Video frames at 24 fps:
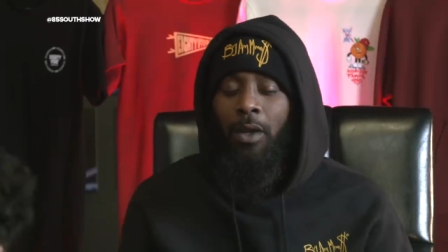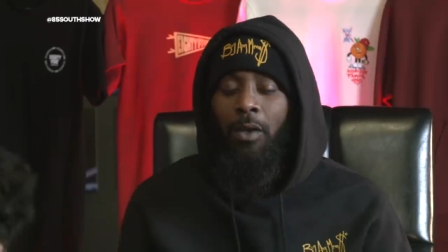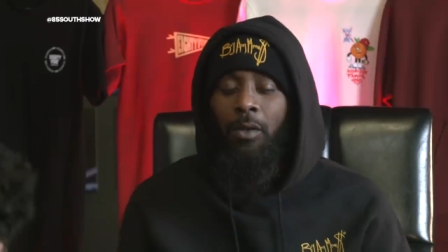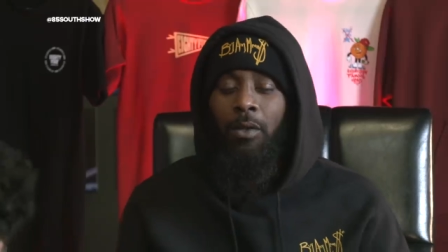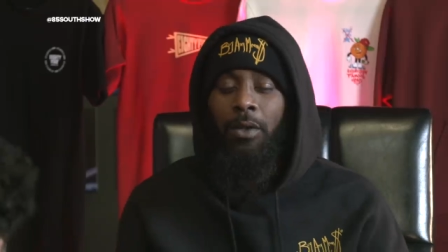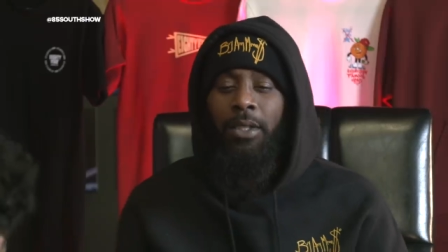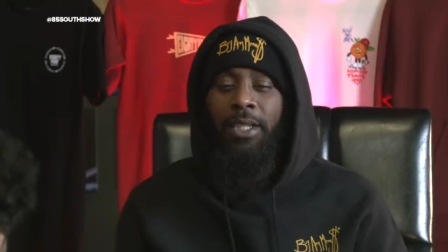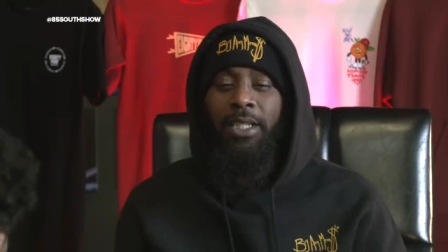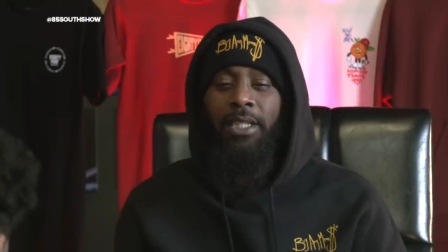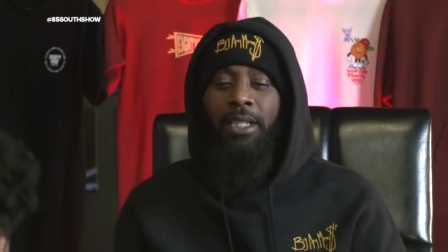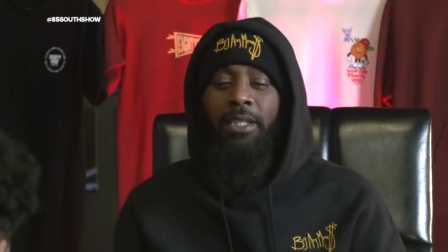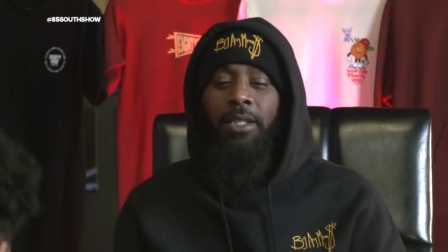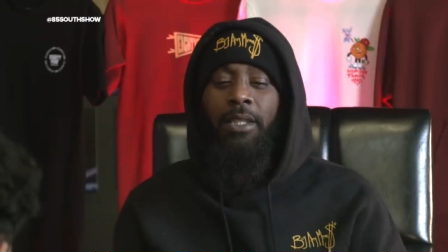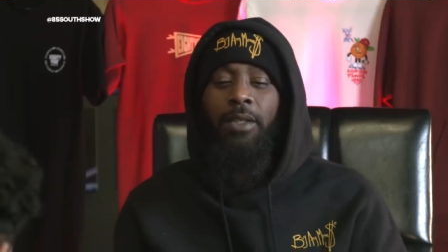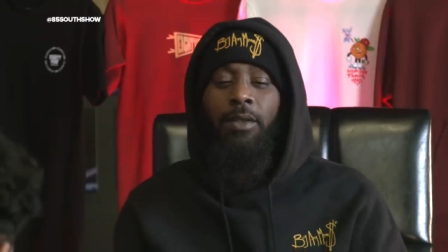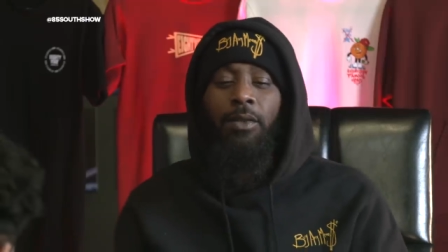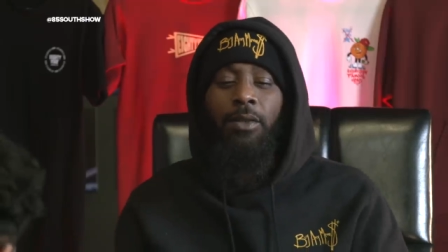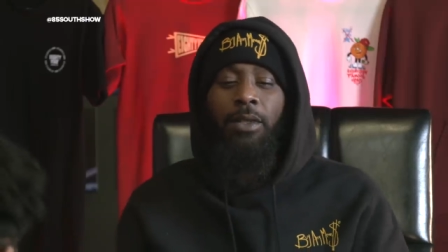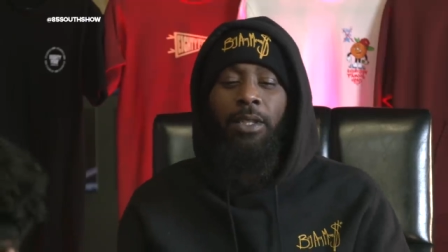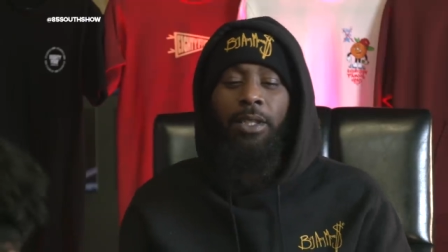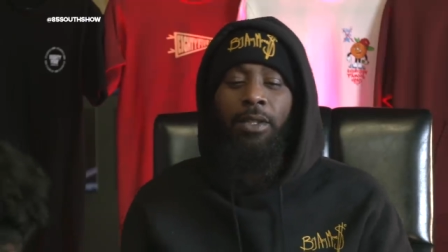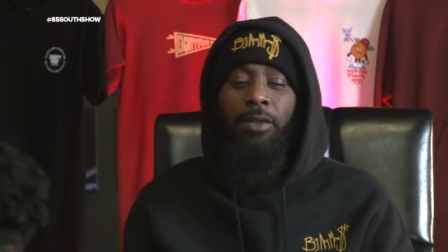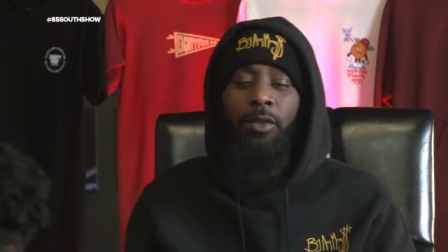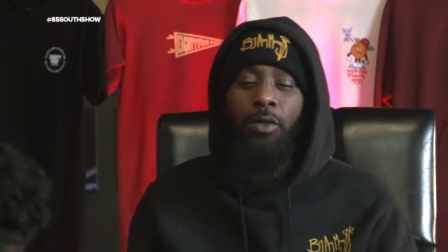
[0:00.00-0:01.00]
always
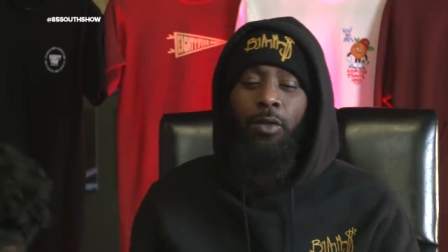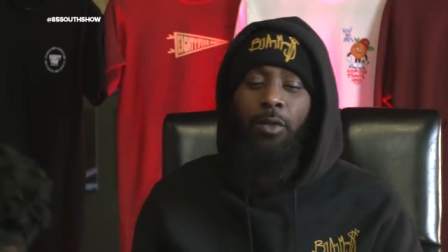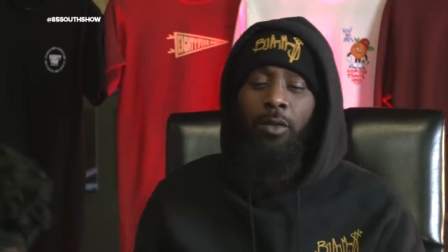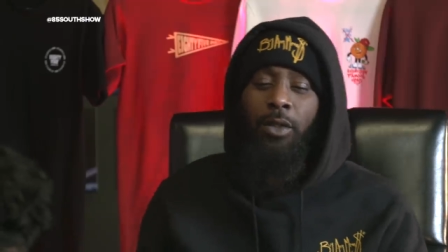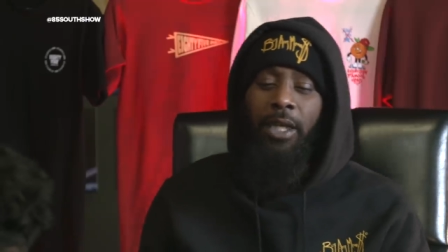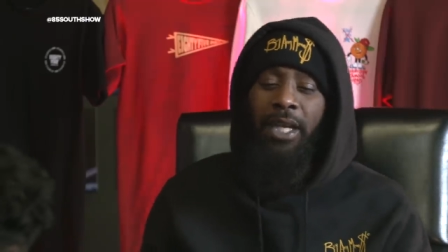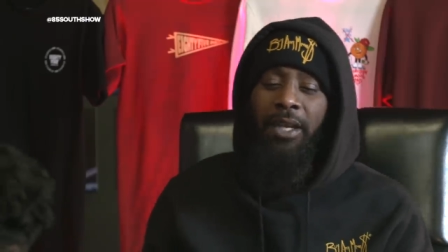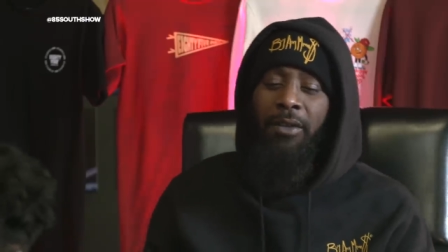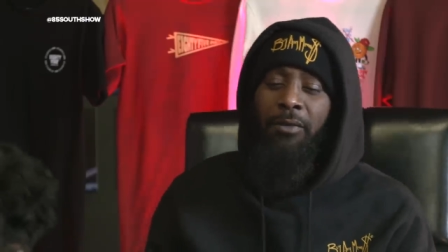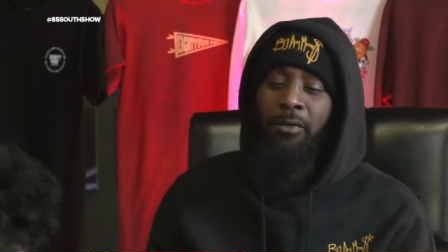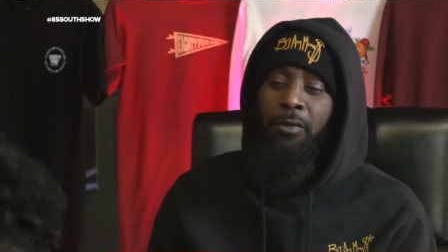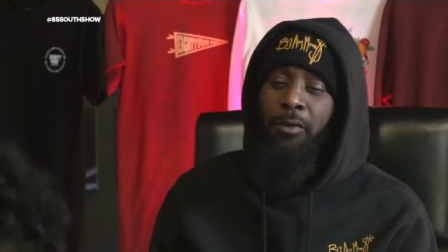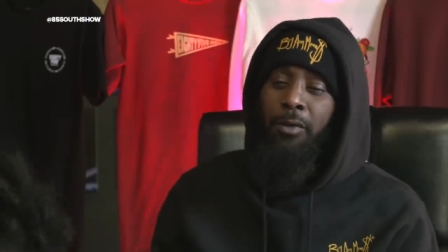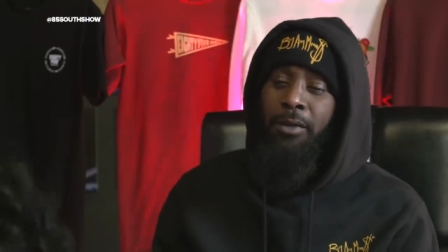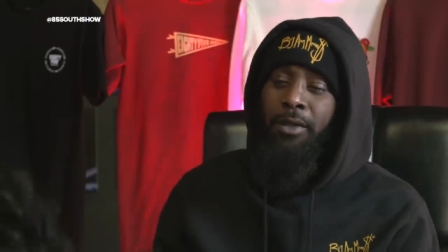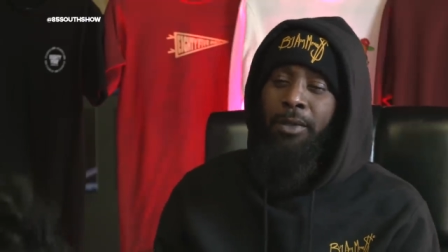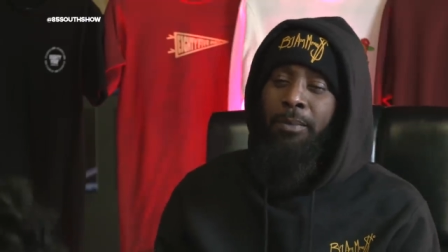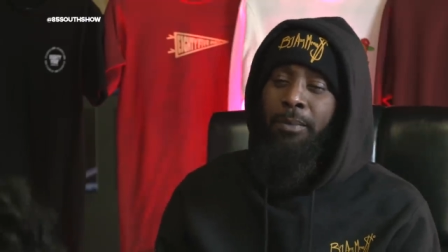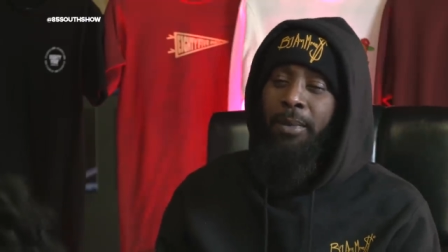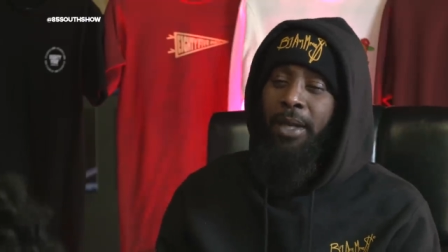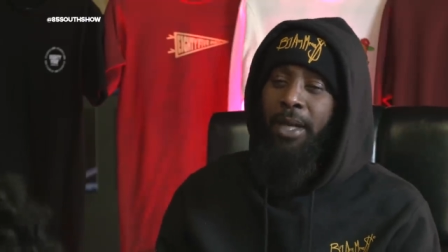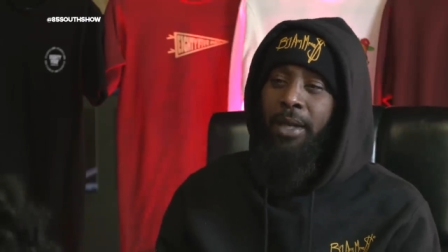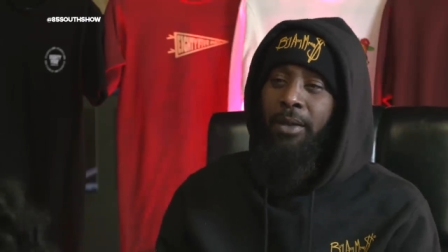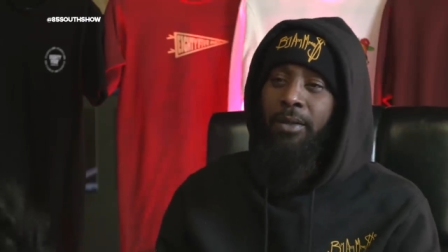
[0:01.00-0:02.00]
know that you got free
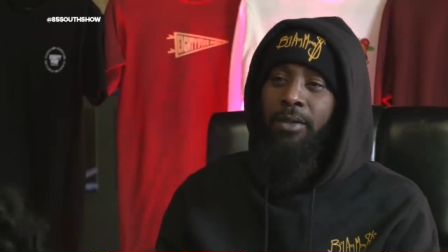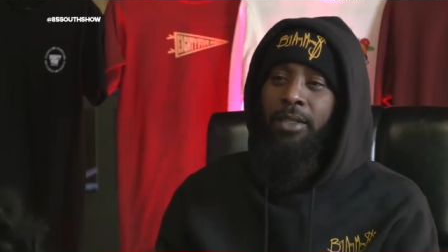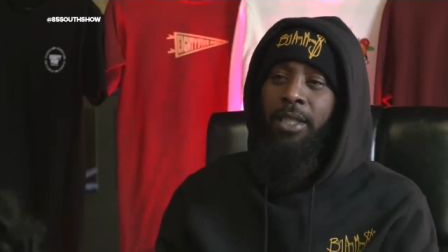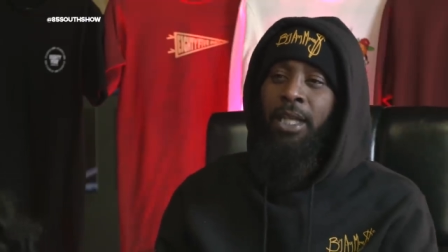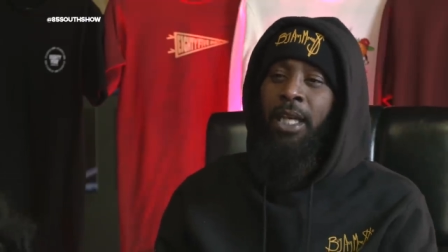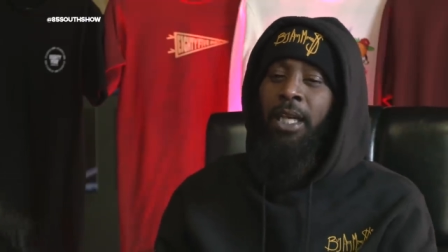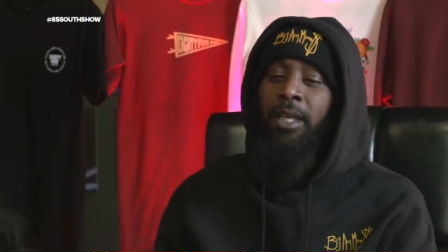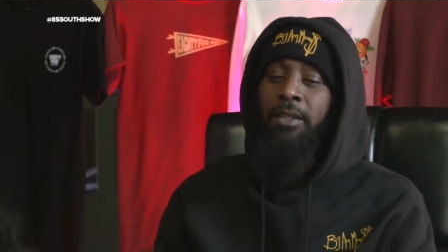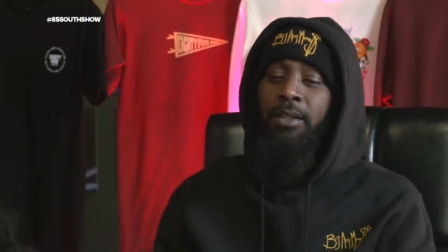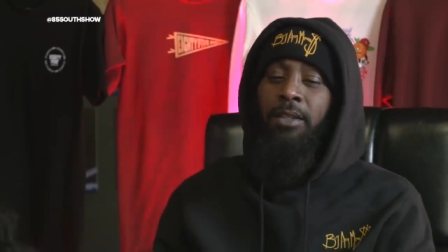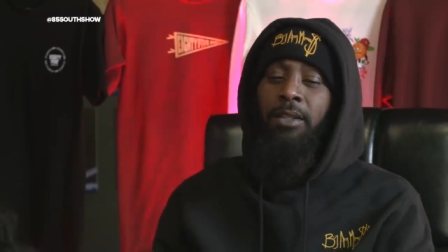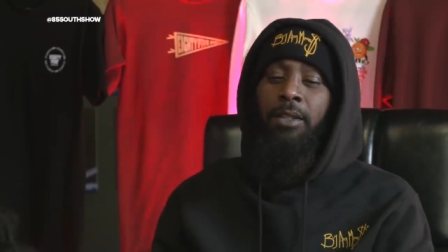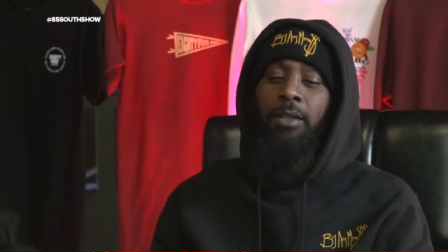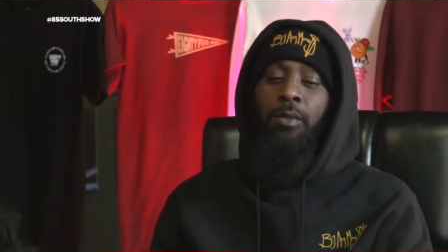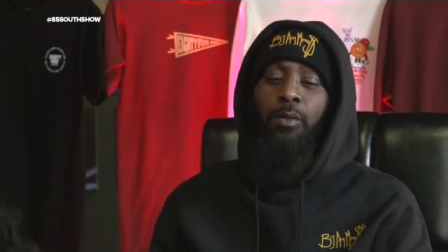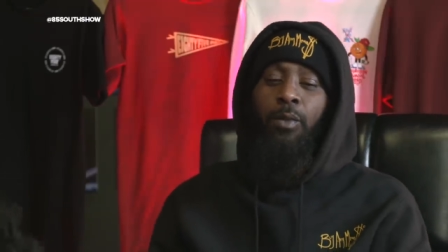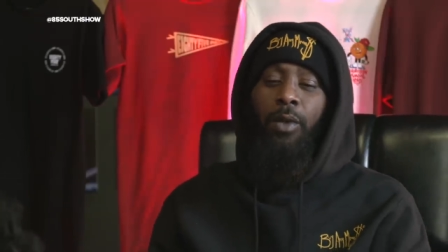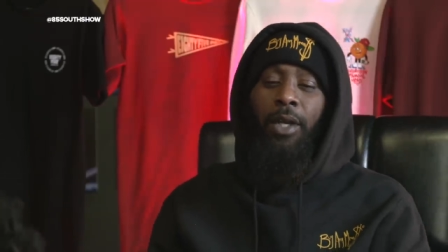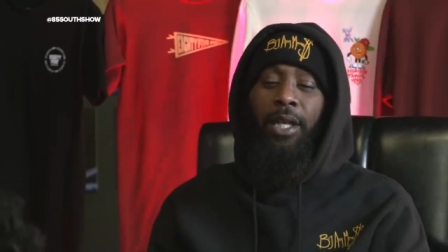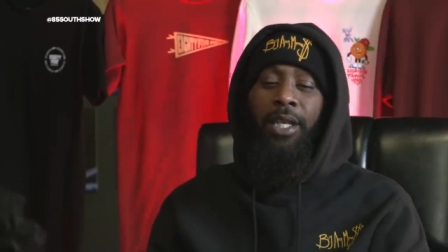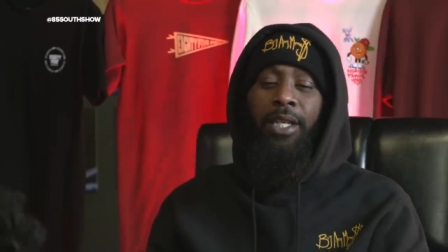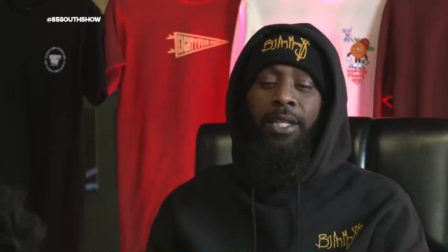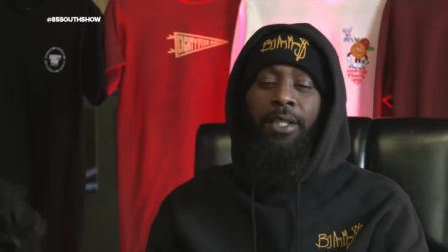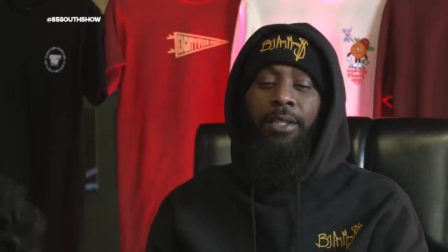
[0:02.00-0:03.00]
marriage counseling
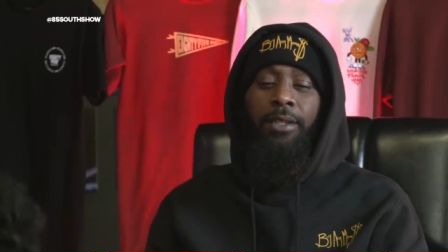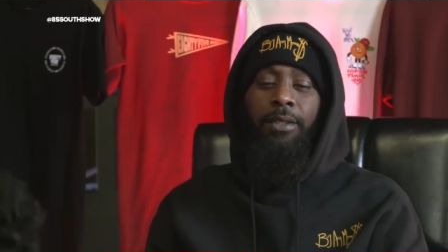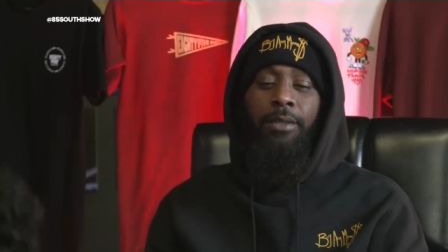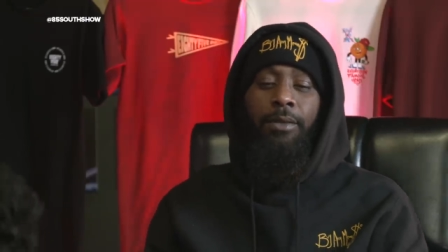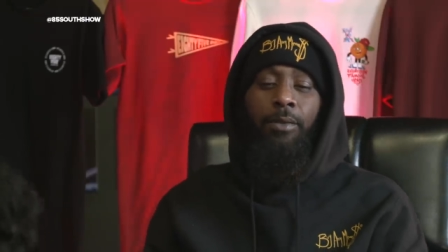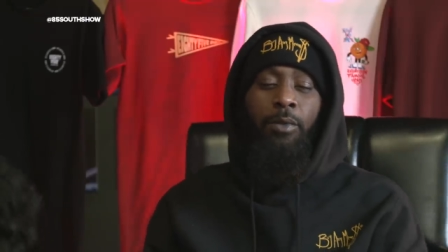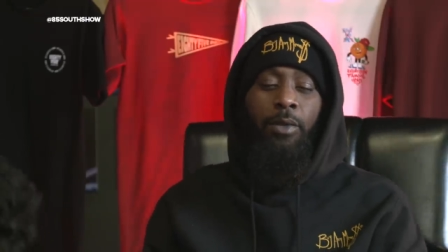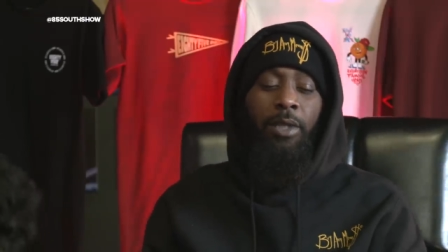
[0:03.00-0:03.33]
right here.